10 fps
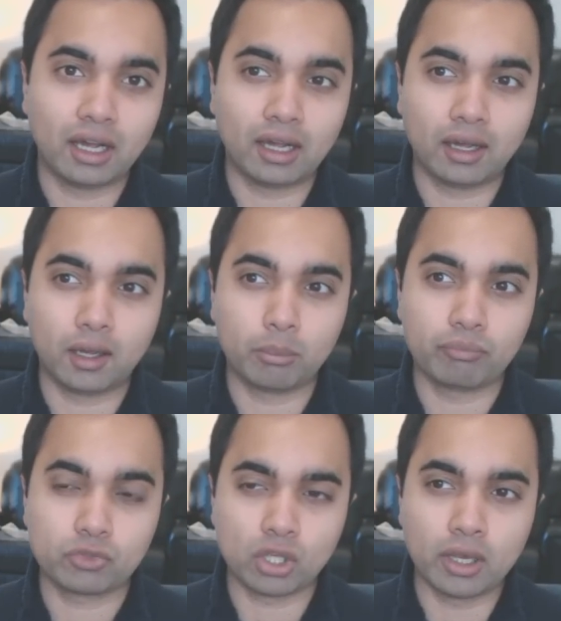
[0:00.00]

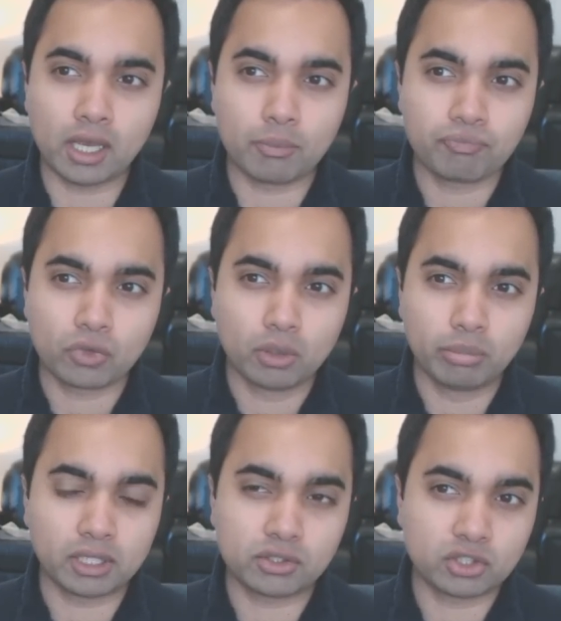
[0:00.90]
Um, so, yeah.
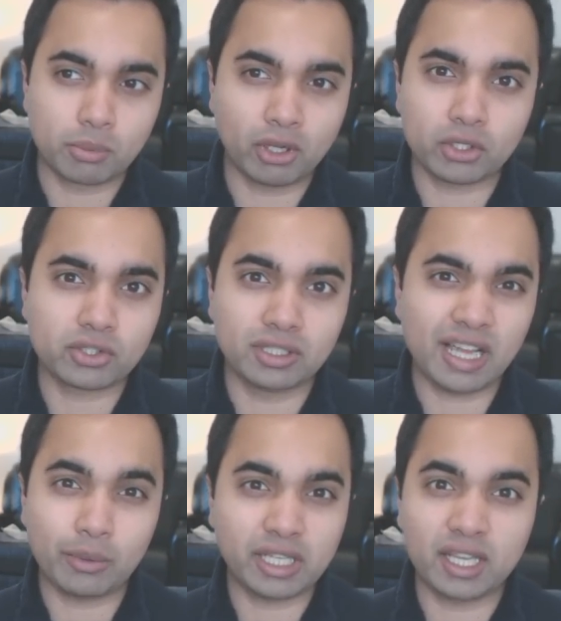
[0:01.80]
But to be honest,
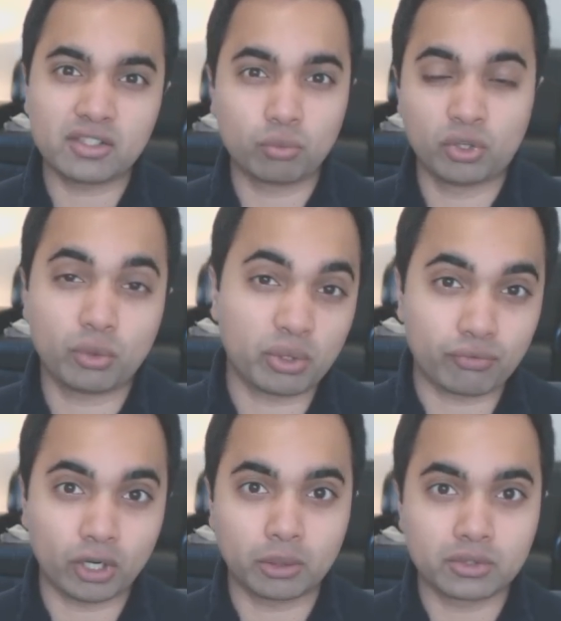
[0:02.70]
nowadays with
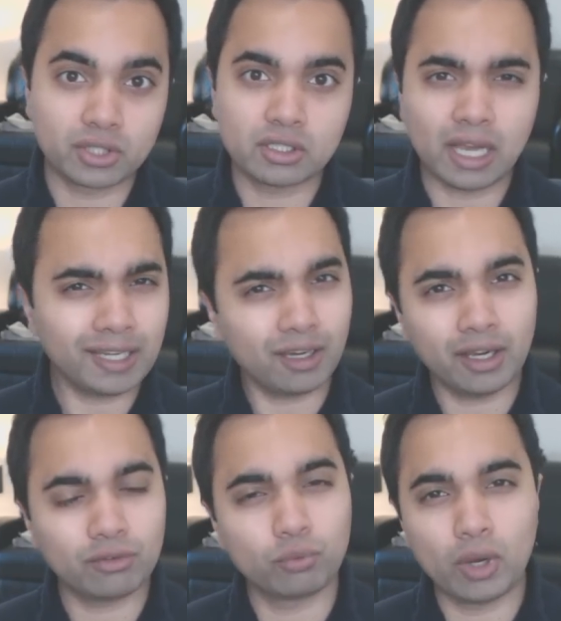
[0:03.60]
with fragrances, I
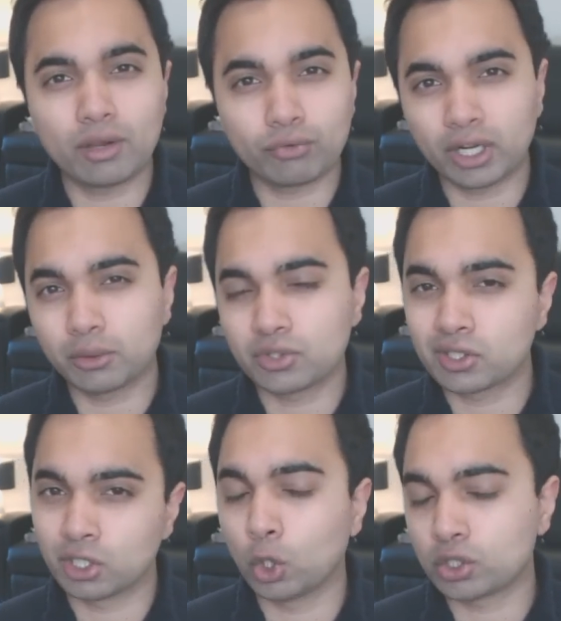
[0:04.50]
kind of wear
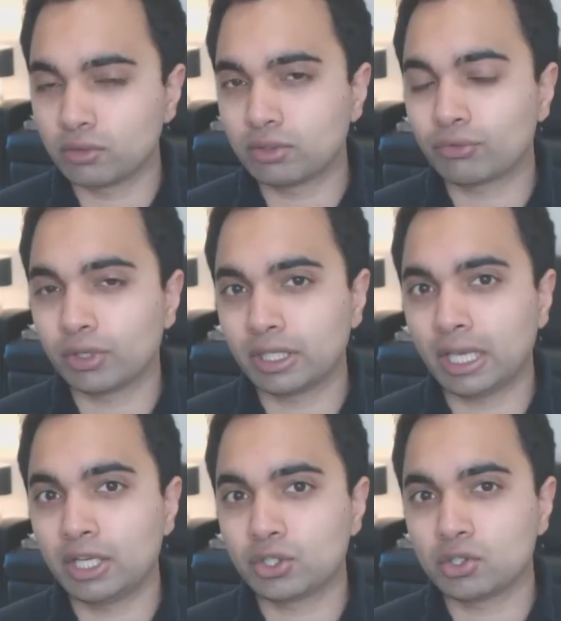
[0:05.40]
fragrances in lots of different
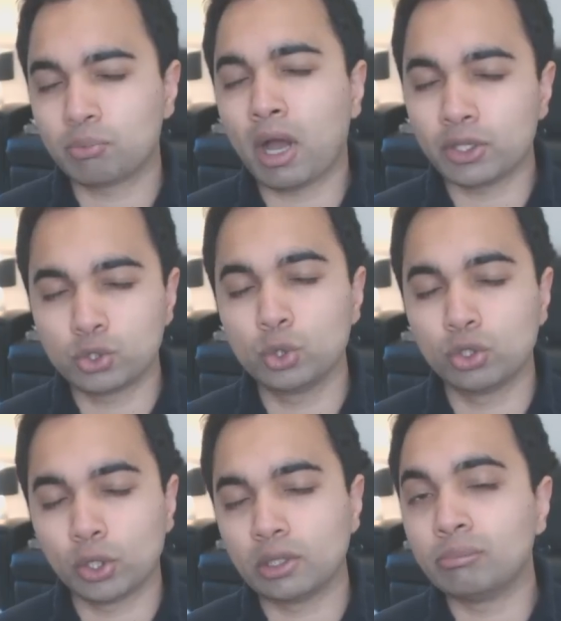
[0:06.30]
occasions, but I
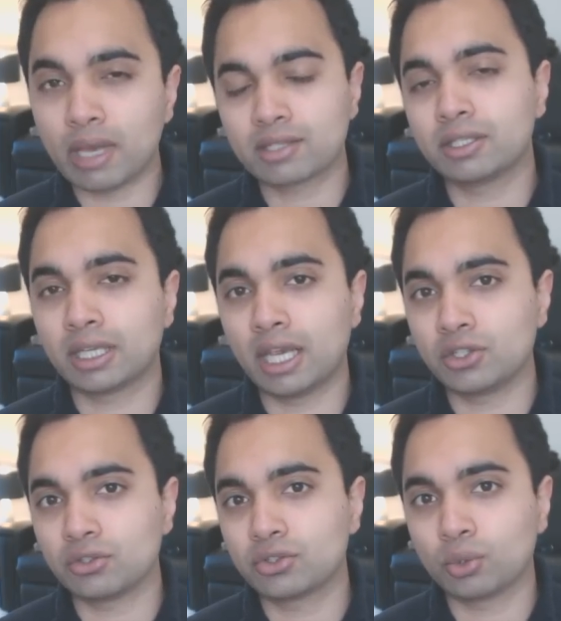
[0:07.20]
do know the best
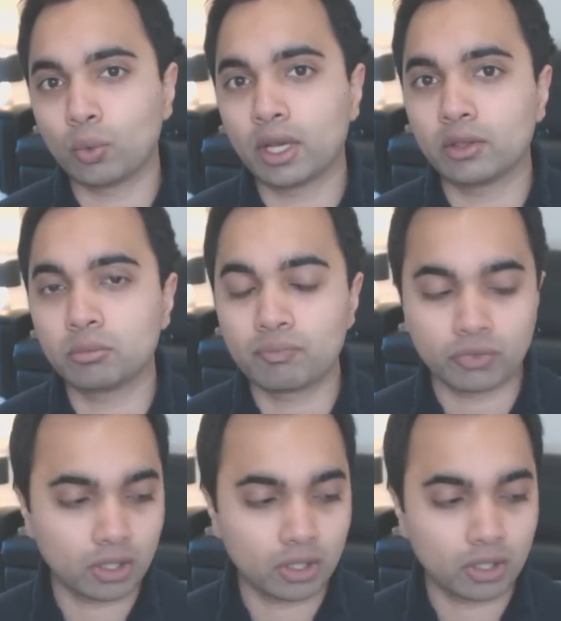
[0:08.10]
occasions to wear them.